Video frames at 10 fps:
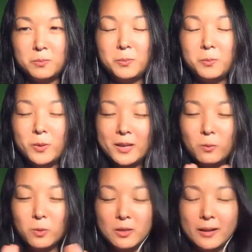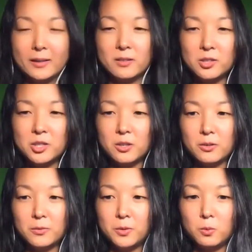We would like to share
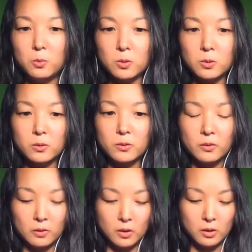a few words